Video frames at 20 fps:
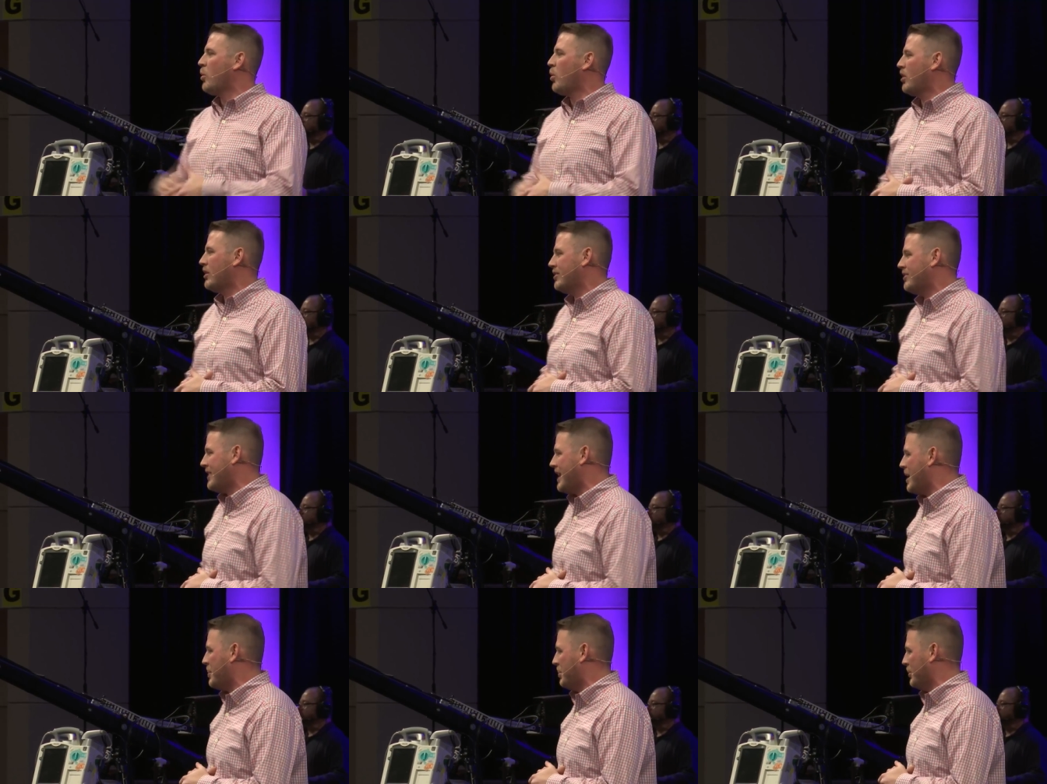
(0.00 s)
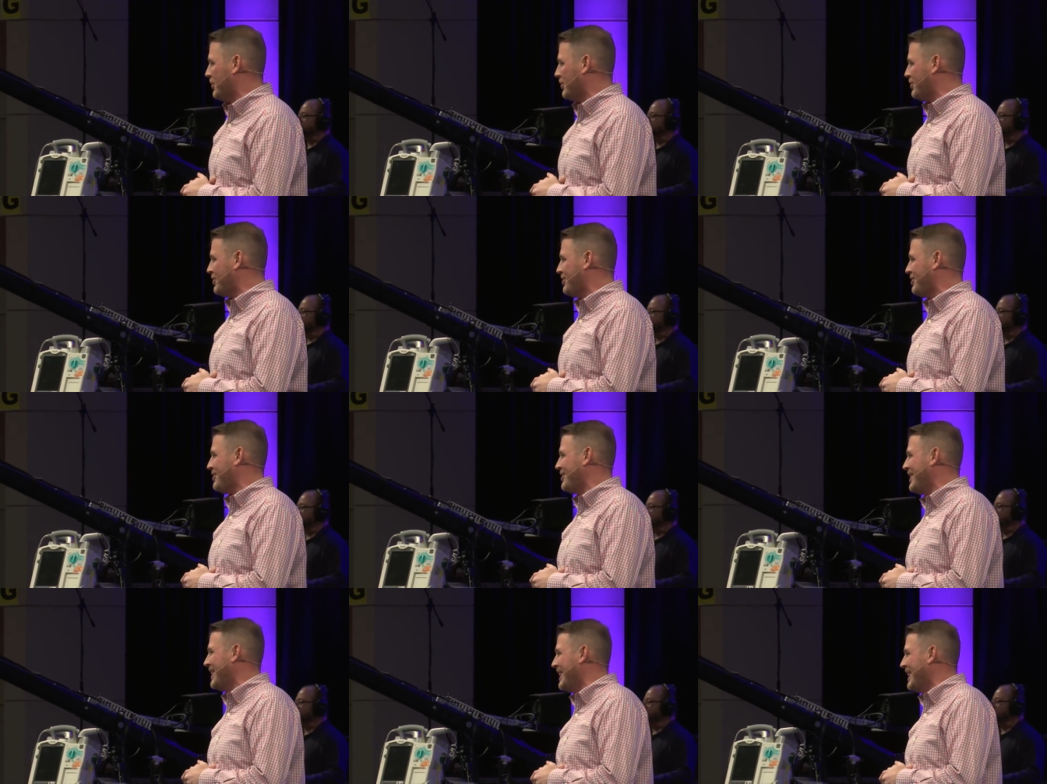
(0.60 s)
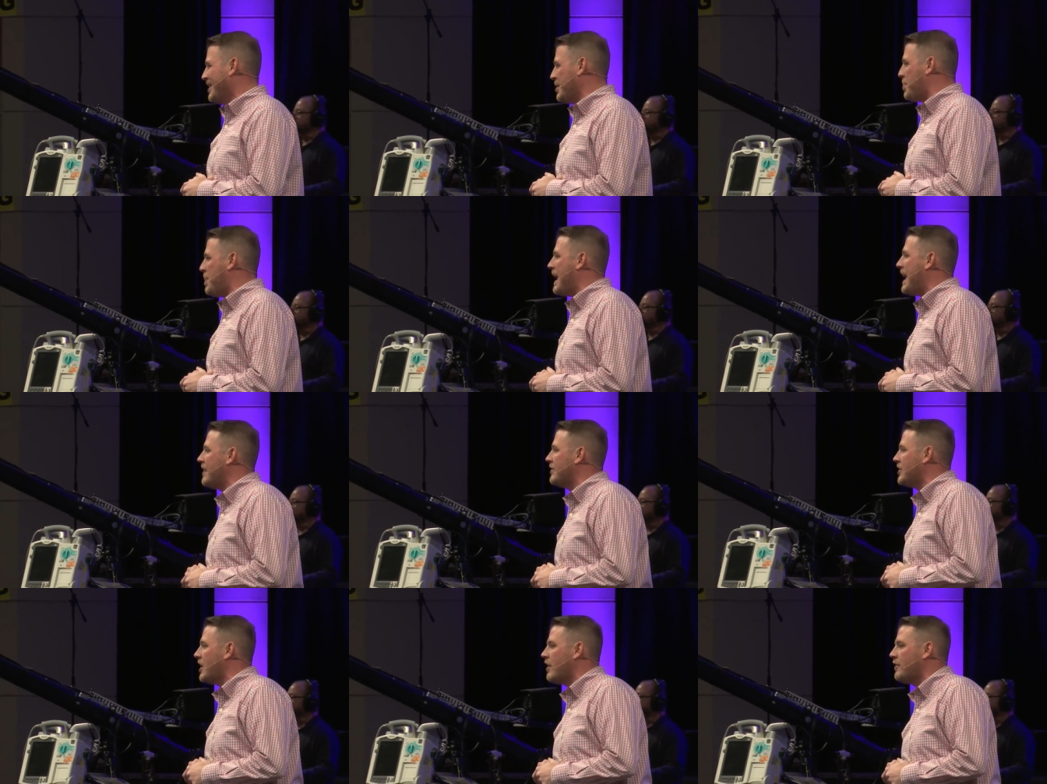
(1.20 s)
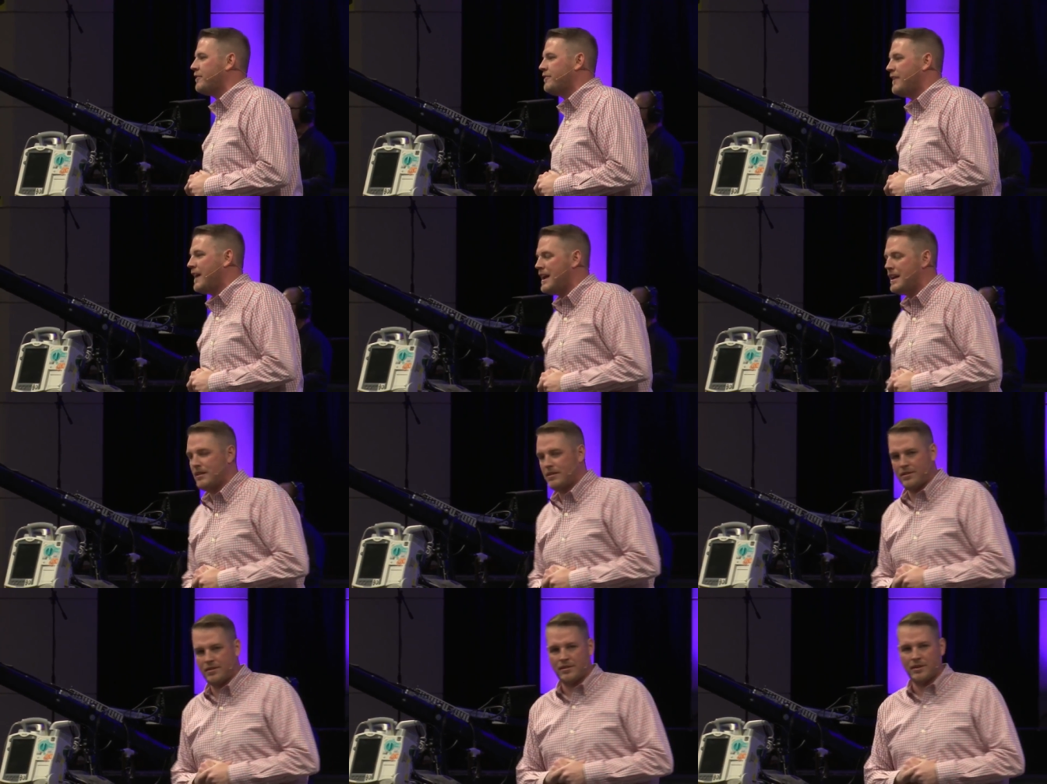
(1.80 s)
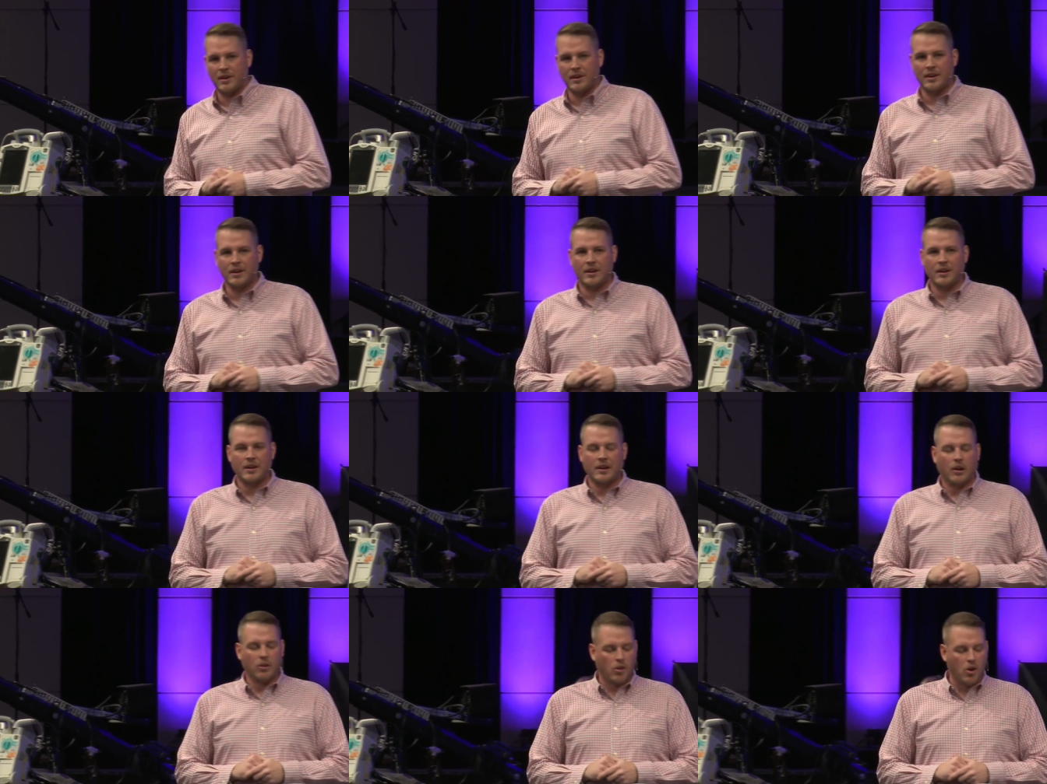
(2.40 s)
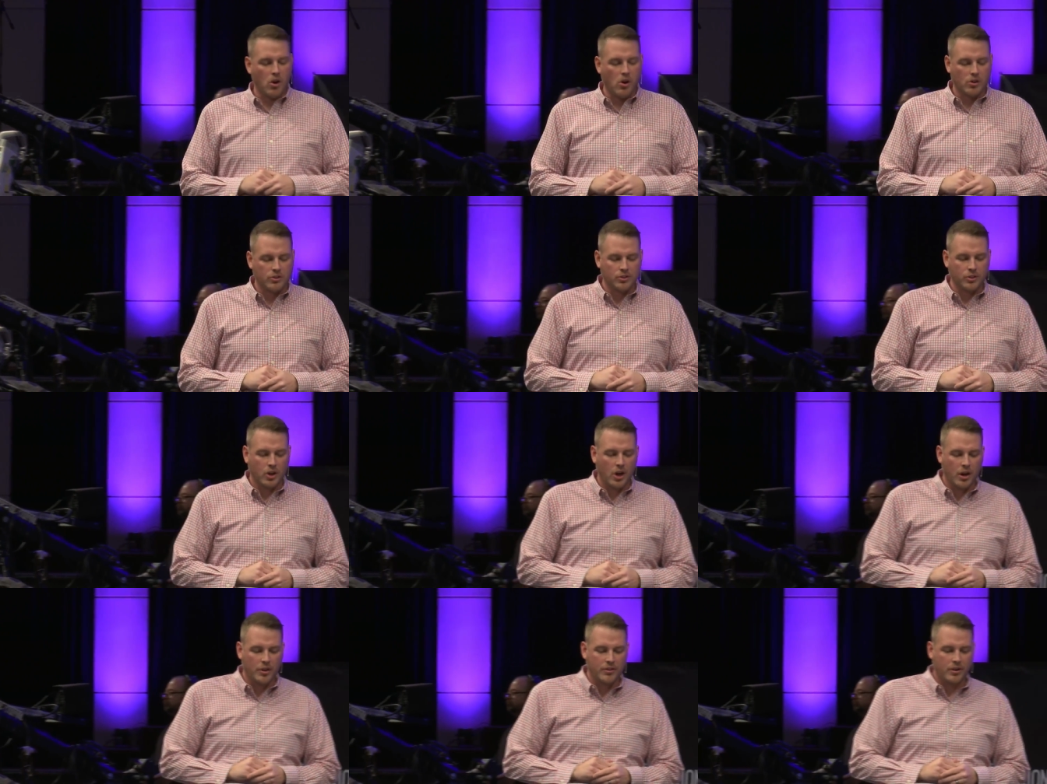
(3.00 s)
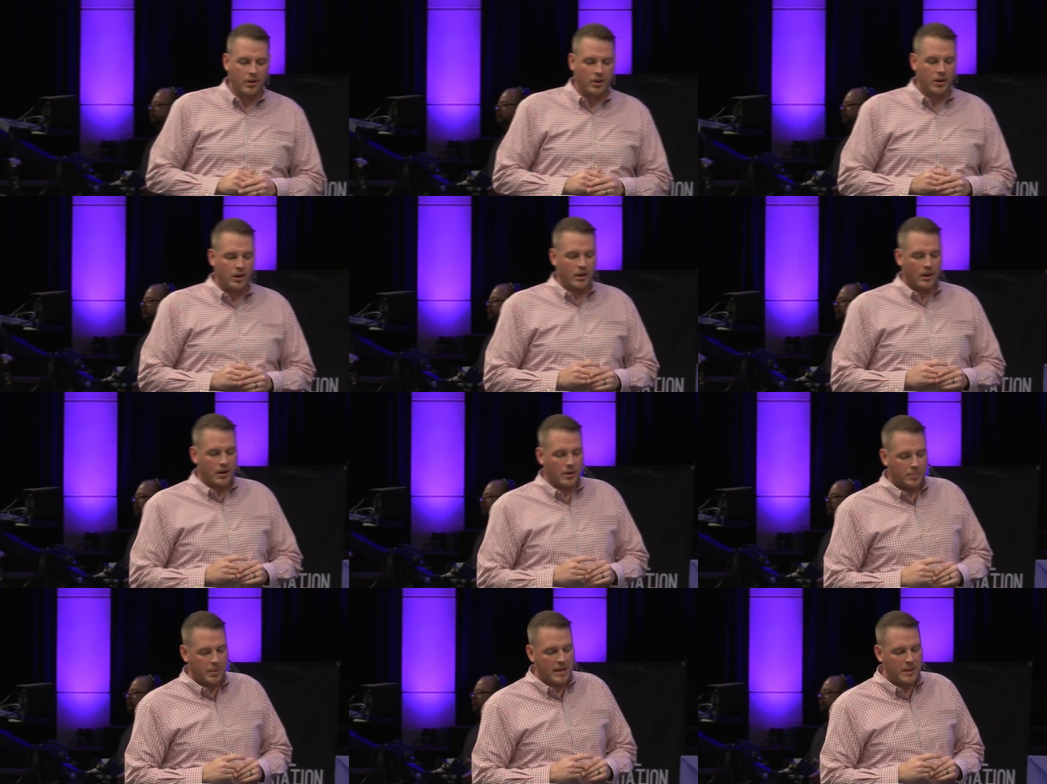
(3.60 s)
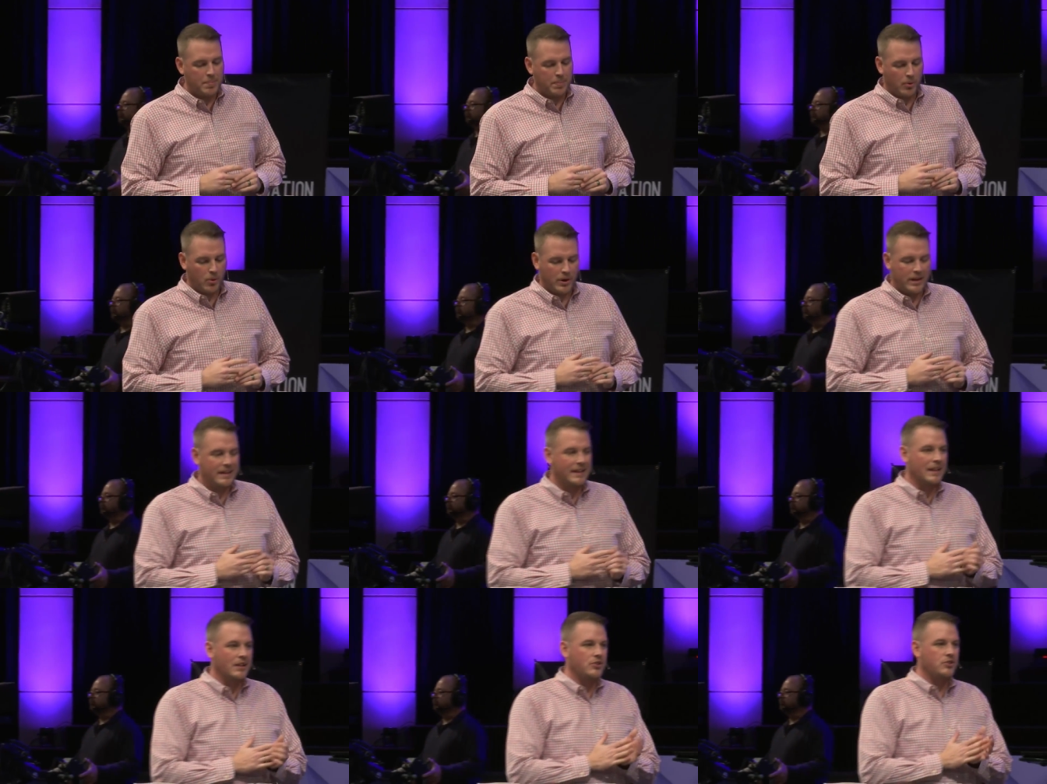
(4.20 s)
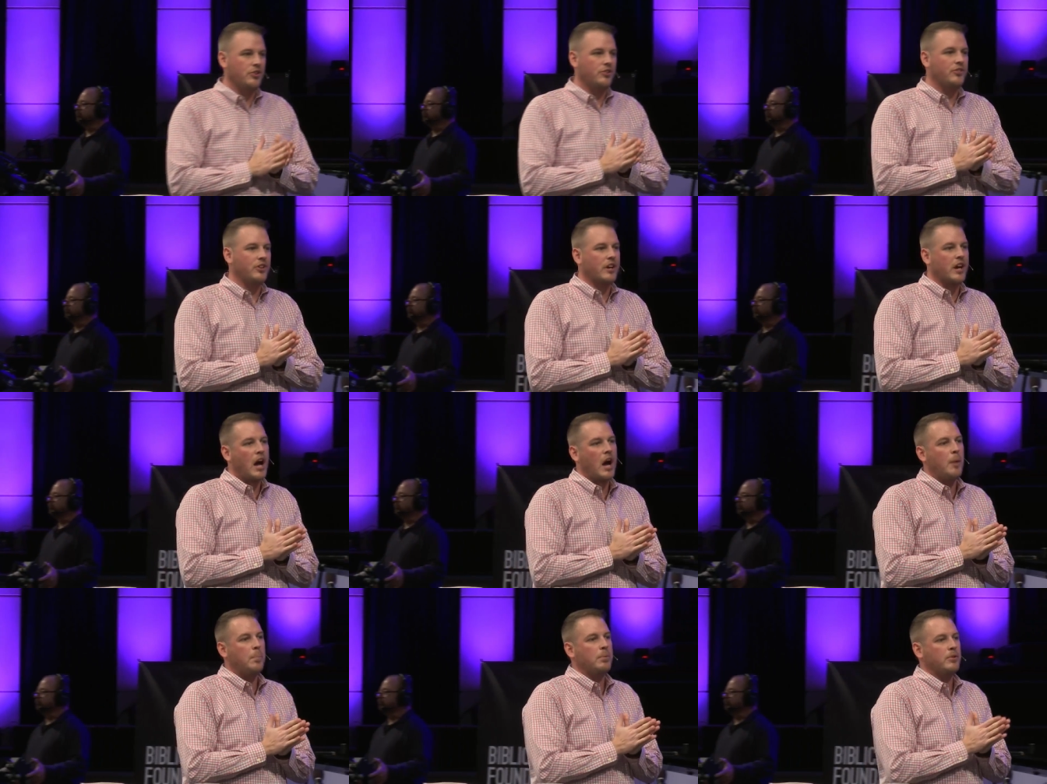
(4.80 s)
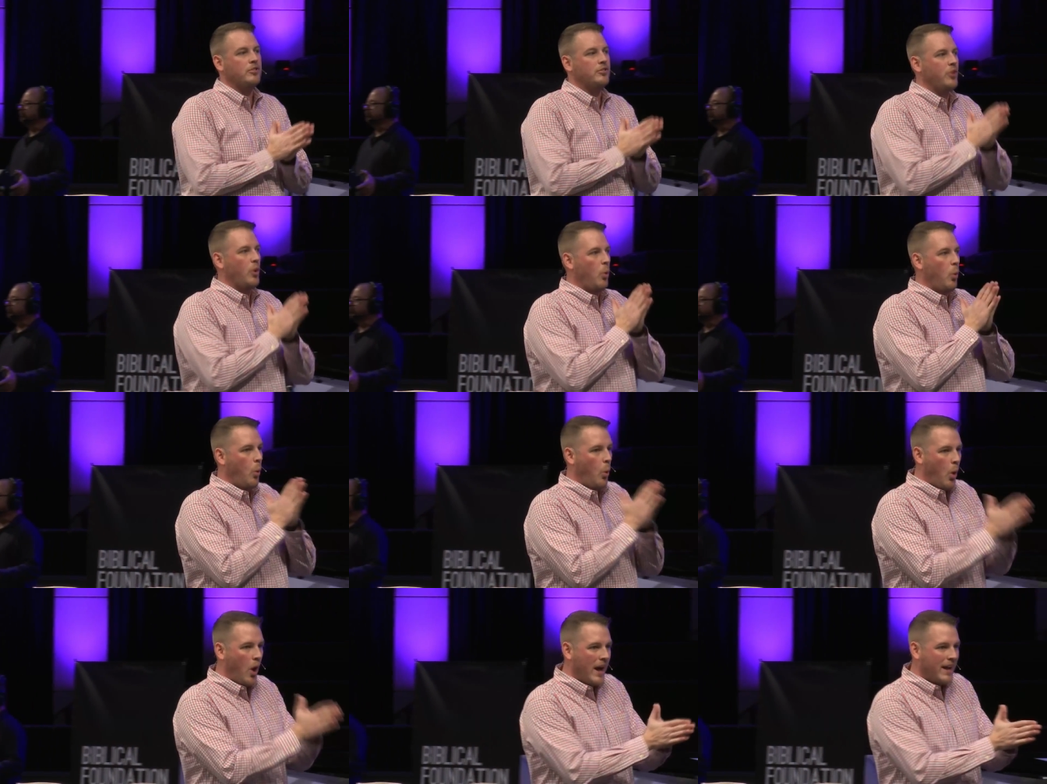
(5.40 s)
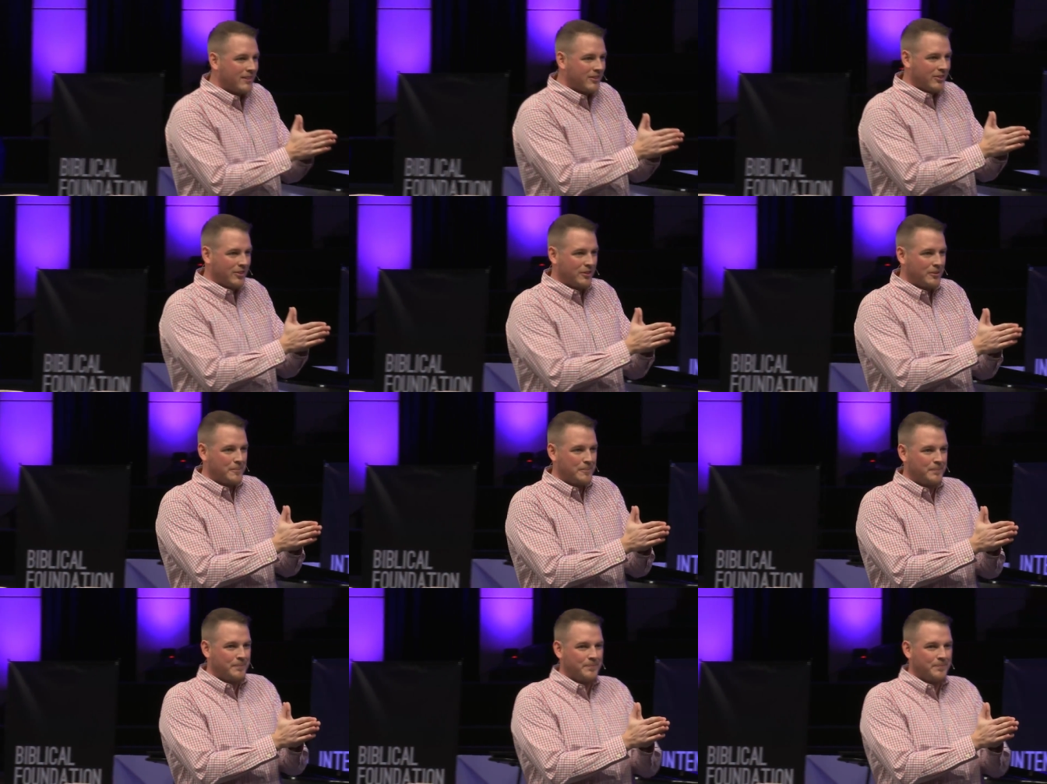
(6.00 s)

more disciples, to pass our faith along to other people. He didn't just accomplish the what